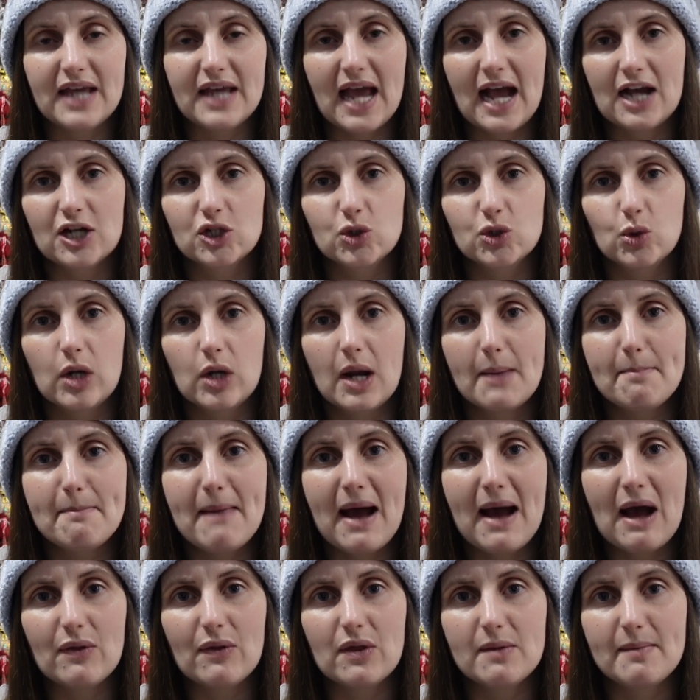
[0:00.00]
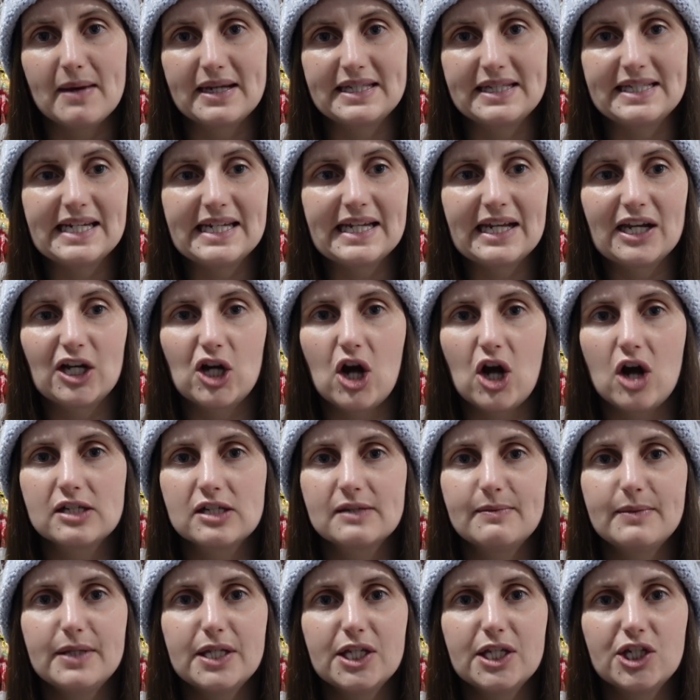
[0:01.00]
the actual amount that my ticket
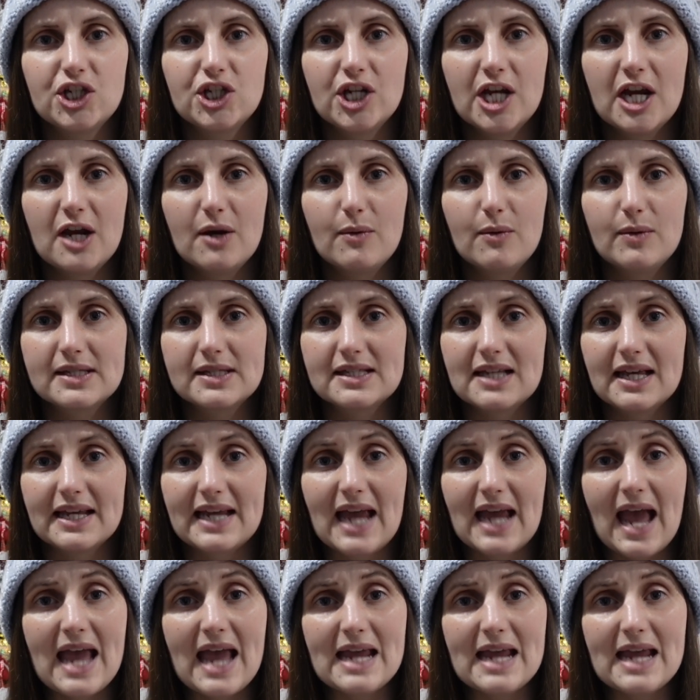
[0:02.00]
cost me this year was like